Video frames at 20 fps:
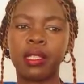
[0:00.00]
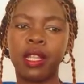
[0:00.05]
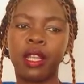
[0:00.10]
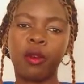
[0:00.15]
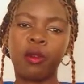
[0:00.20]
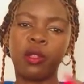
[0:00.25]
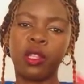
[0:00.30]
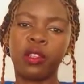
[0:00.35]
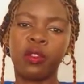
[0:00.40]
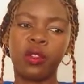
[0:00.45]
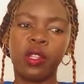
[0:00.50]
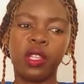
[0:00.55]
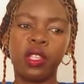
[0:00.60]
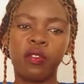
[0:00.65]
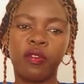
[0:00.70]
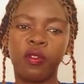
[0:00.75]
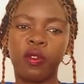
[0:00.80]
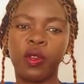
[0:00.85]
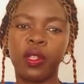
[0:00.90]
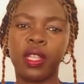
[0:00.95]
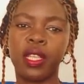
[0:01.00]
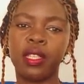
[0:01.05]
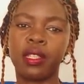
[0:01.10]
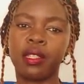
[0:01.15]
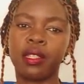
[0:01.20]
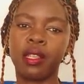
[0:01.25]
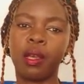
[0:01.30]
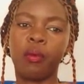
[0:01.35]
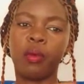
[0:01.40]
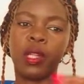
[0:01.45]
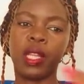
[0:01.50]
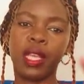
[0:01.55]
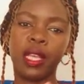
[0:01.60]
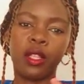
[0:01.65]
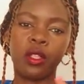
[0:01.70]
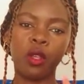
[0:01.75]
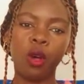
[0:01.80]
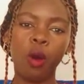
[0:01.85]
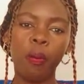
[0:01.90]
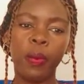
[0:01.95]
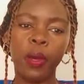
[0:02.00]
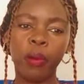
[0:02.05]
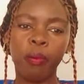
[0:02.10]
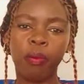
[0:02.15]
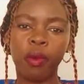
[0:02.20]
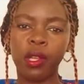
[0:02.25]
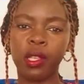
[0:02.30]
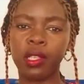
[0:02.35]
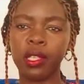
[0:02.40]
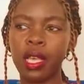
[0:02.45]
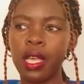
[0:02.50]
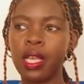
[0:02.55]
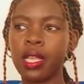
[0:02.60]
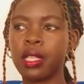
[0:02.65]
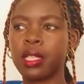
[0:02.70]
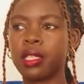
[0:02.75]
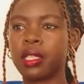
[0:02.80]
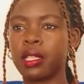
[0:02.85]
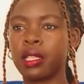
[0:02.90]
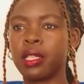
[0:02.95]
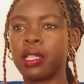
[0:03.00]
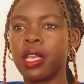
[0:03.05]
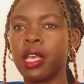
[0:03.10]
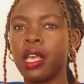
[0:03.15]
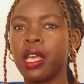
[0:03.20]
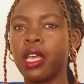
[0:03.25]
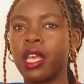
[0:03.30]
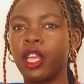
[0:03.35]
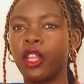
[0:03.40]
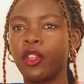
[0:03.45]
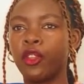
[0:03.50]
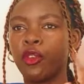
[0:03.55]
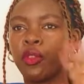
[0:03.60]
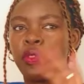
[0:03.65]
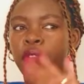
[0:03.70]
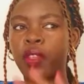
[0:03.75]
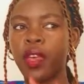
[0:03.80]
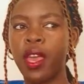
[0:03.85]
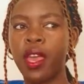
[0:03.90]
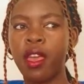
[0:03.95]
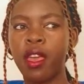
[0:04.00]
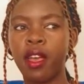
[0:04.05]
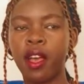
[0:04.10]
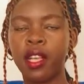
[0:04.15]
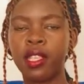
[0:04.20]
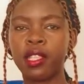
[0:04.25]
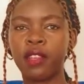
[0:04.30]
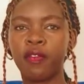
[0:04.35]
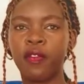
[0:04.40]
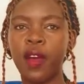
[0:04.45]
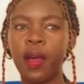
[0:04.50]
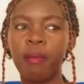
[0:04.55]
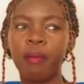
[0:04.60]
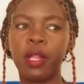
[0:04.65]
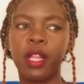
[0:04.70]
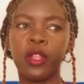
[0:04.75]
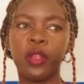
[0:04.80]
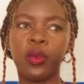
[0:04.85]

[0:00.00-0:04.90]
like on the 24th, that's the time when kids open presents, and you're there as a family,